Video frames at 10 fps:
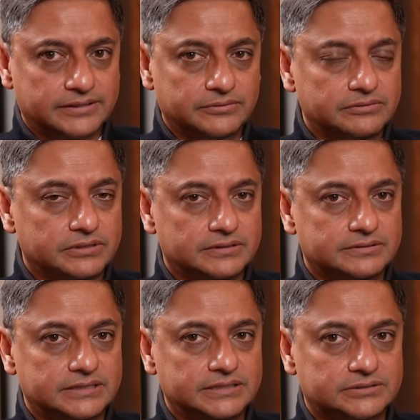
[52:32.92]
think we will
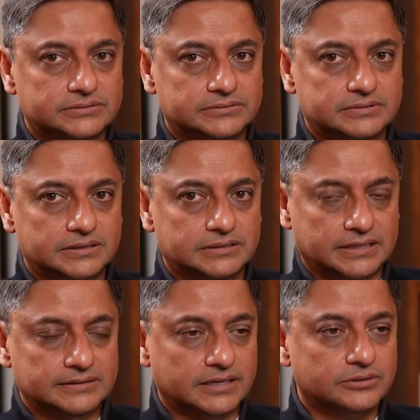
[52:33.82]
reach uh,
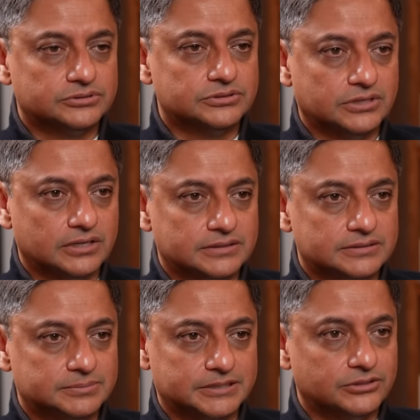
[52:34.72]

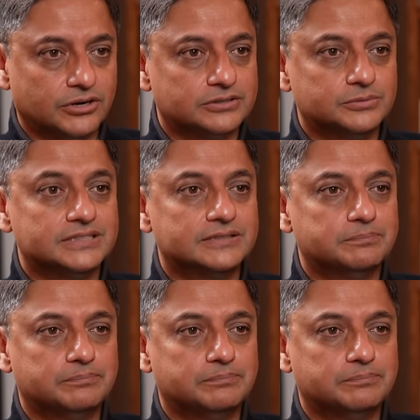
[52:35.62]
$10000 but not with the